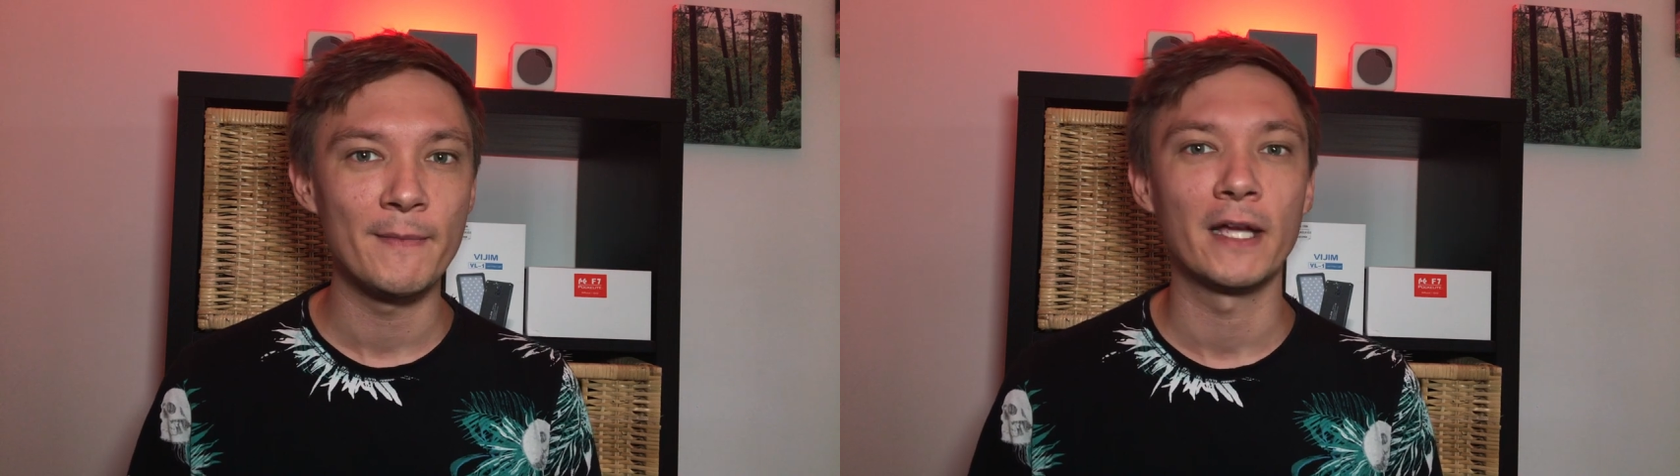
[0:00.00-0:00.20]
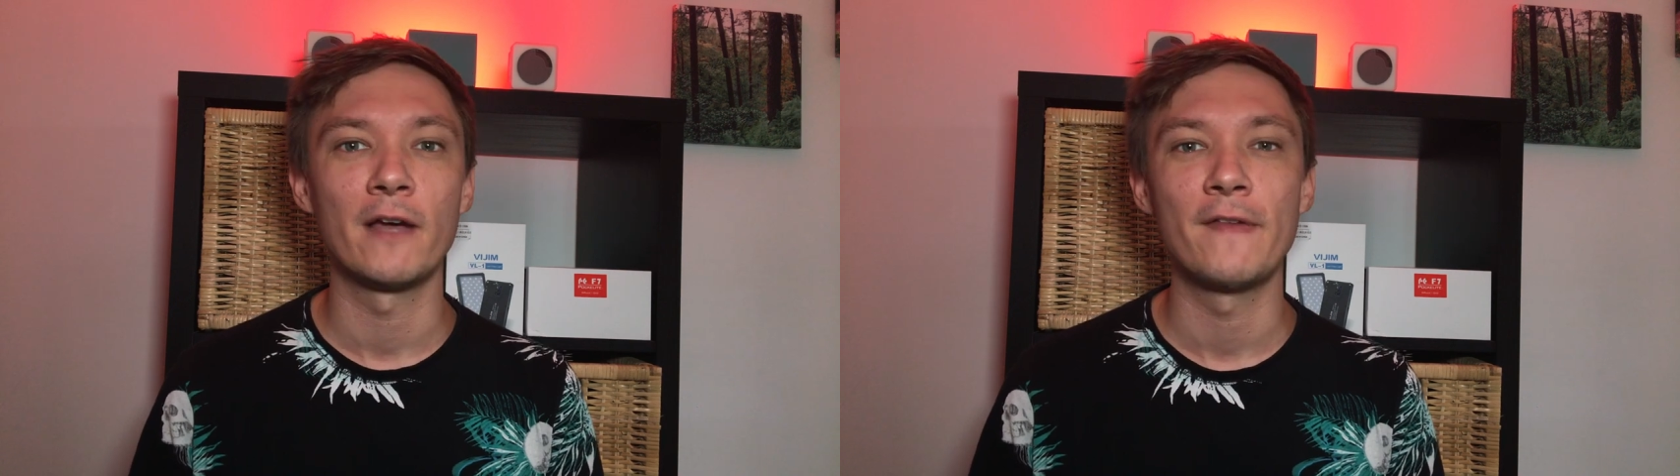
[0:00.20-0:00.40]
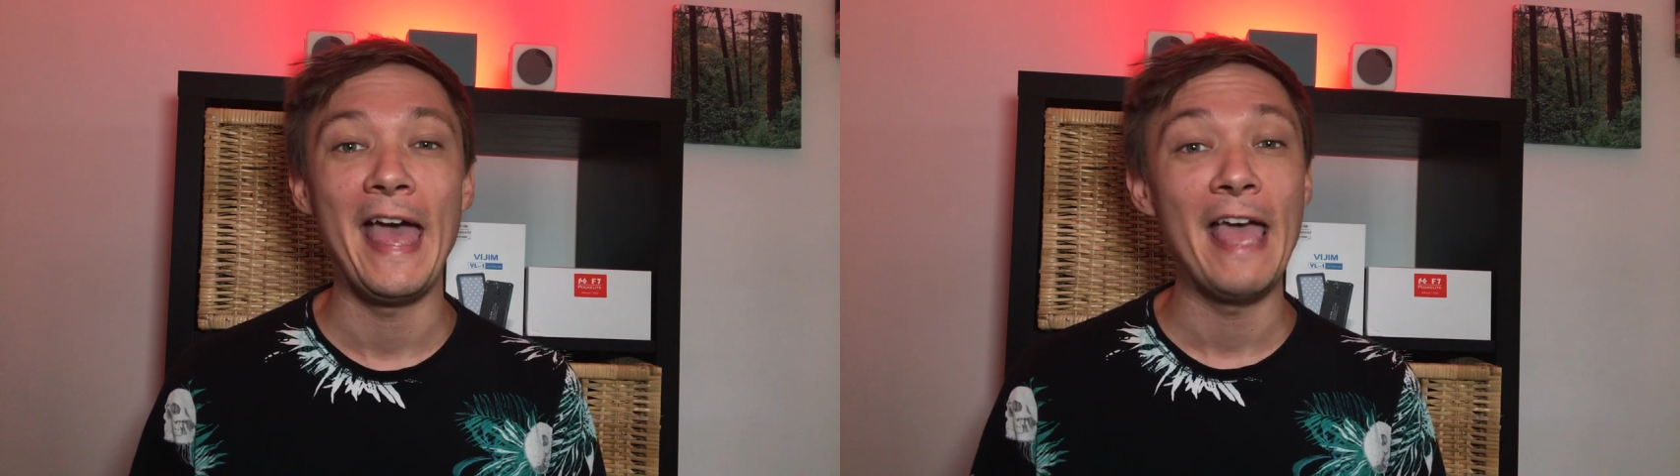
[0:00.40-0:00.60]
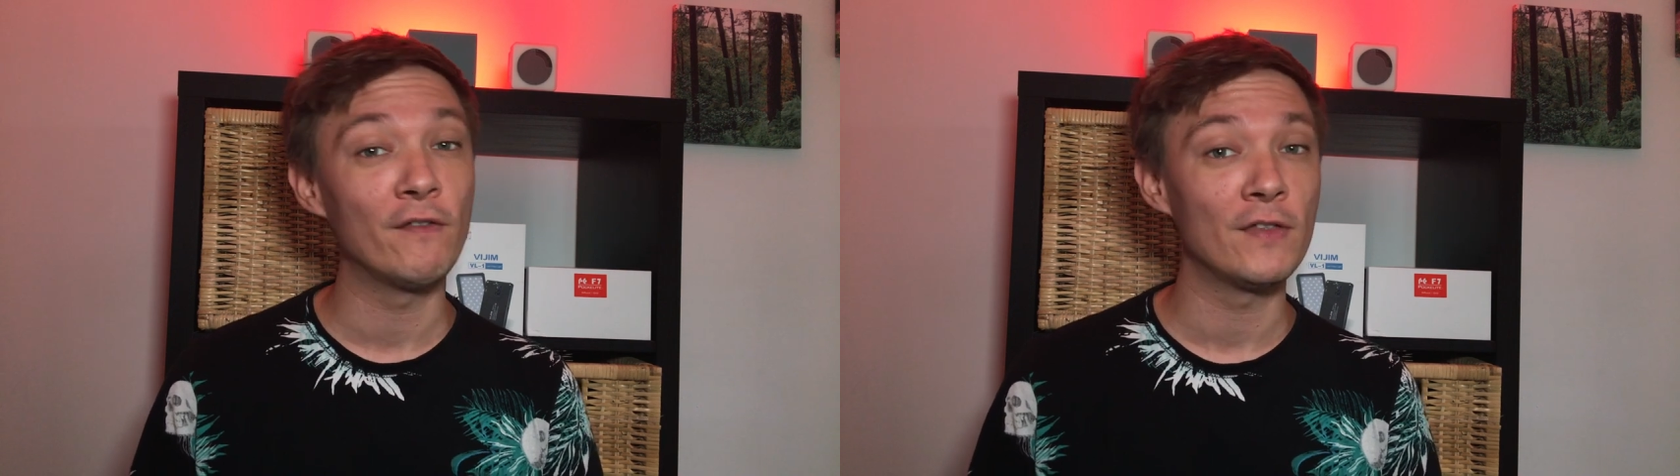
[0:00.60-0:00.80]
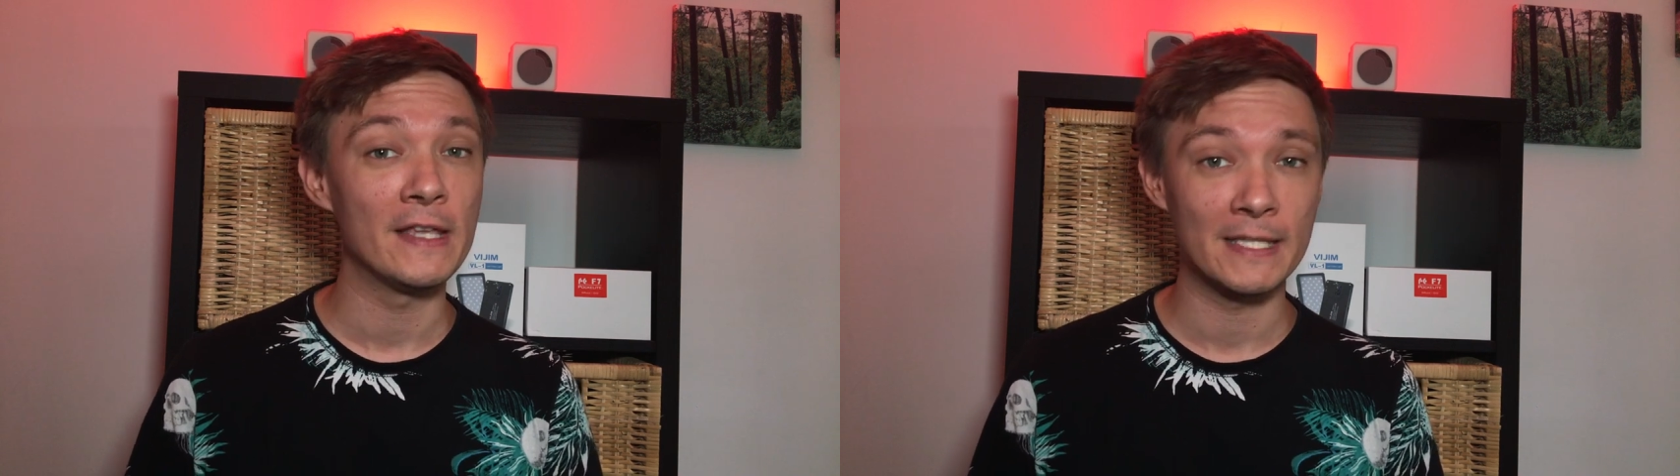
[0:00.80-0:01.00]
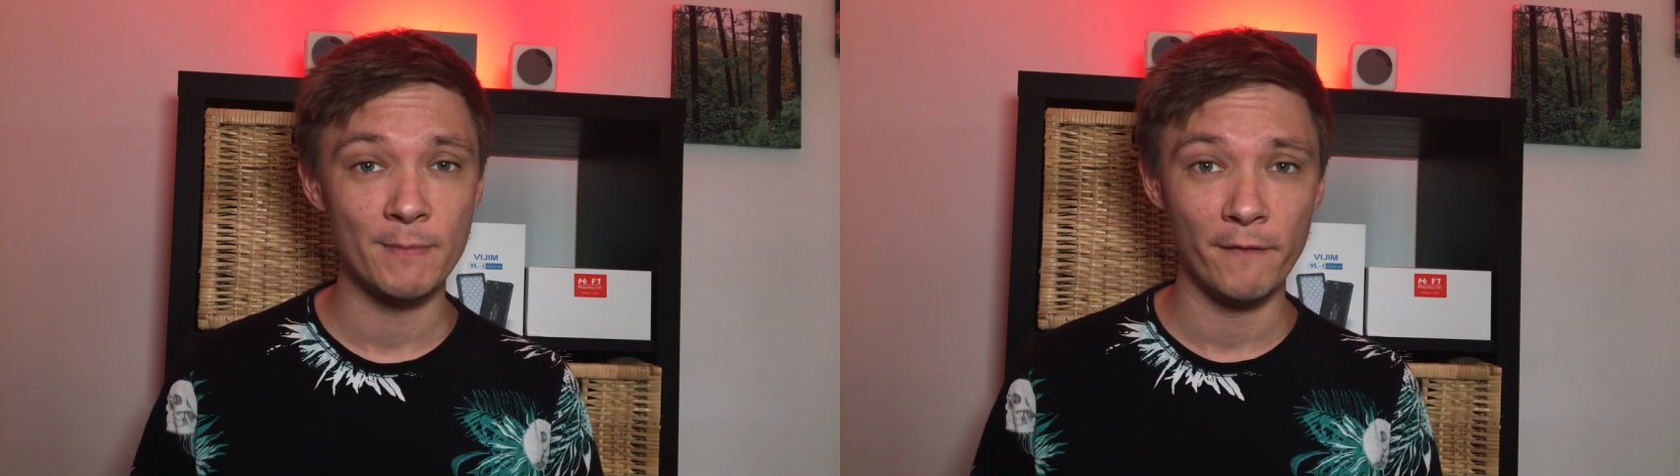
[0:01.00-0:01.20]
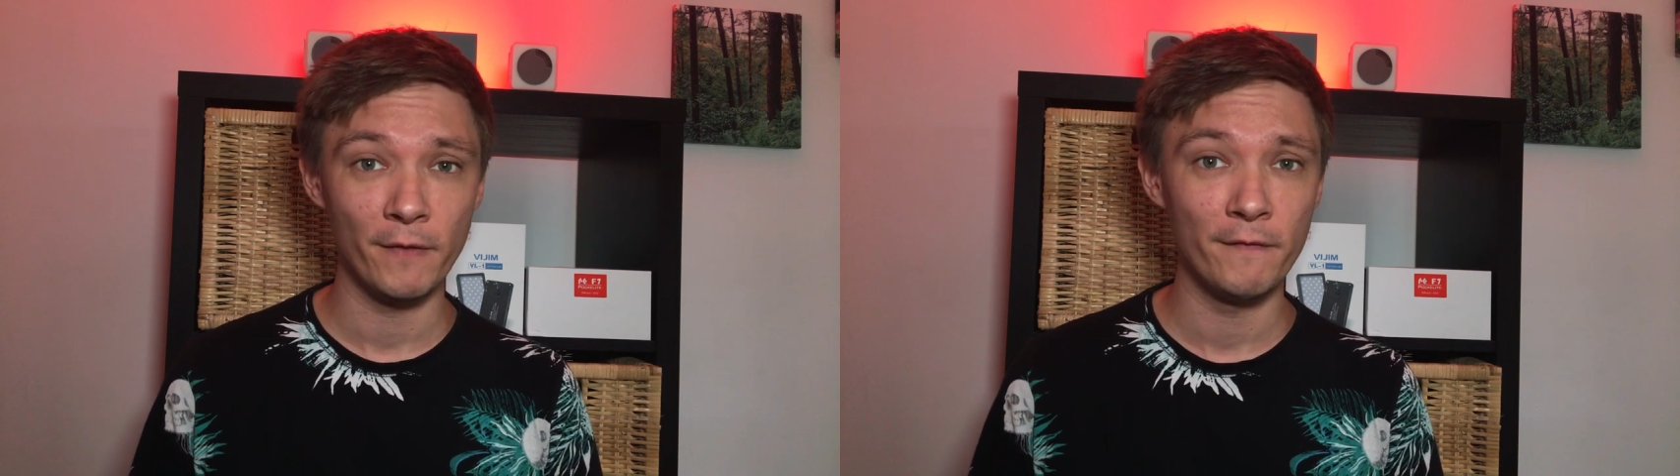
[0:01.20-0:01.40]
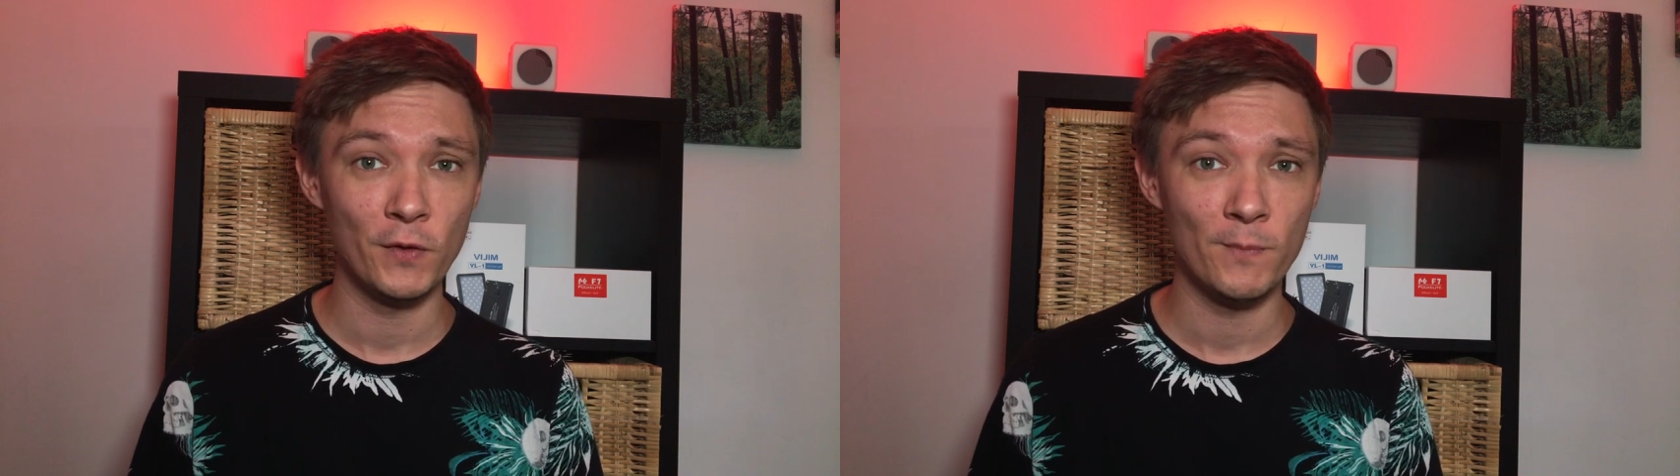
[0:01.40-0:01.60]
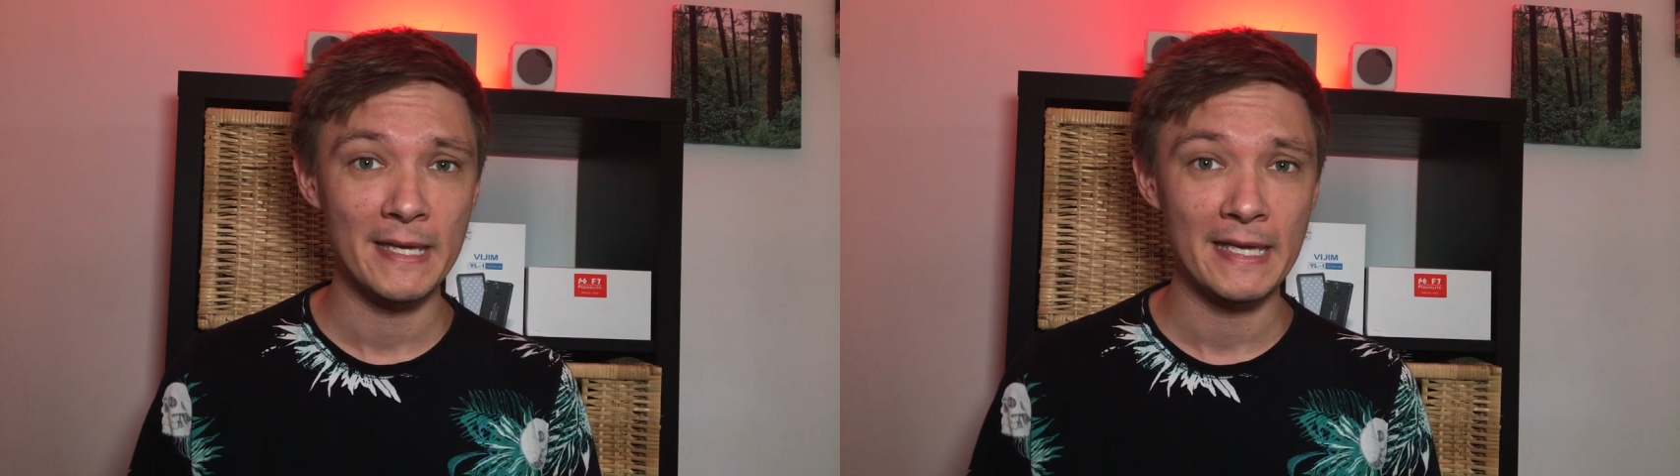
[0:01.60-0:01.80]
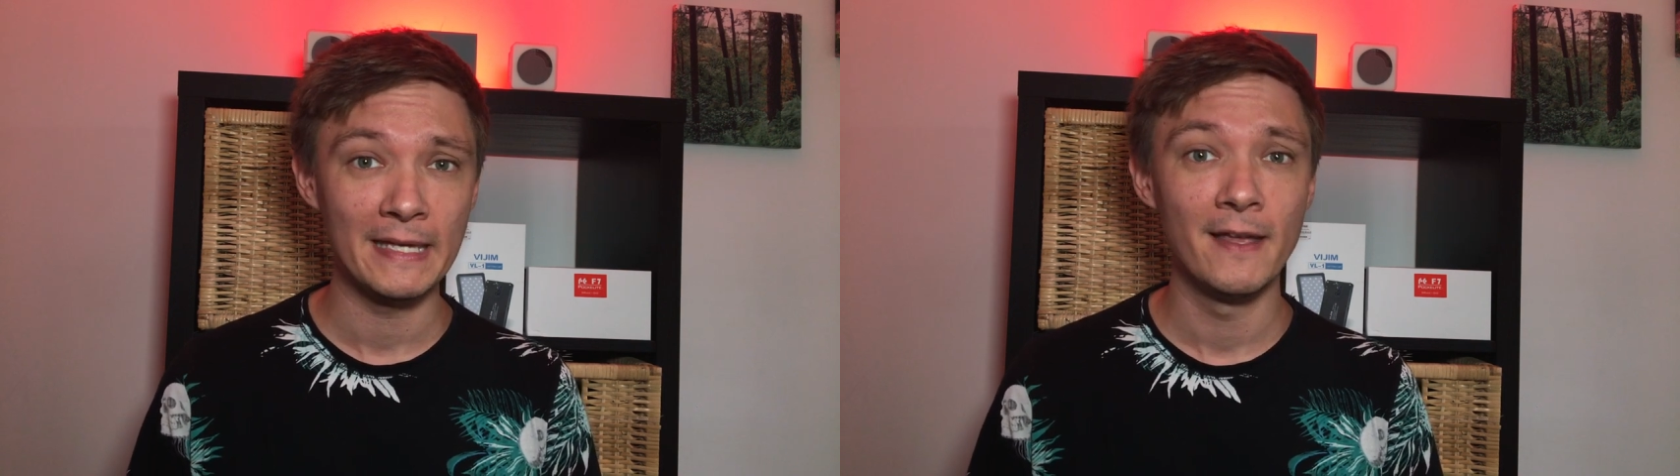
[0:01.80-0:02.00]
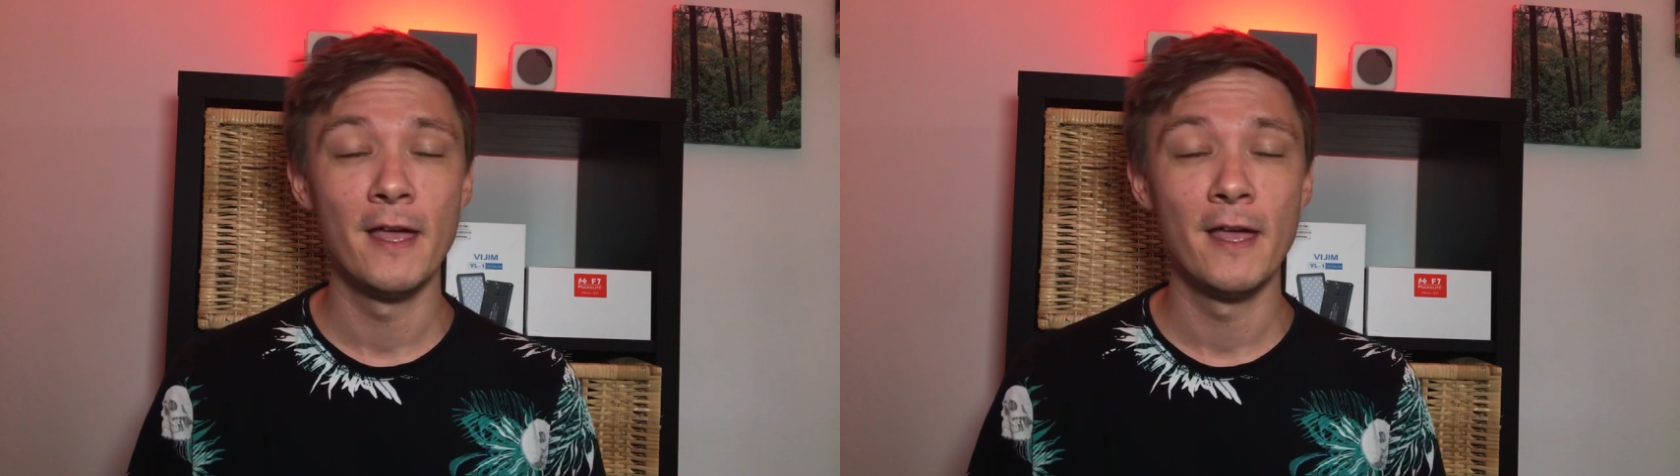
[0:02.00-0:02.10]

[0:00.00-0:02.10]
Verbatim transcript: I cover everything smartphone filmmaking,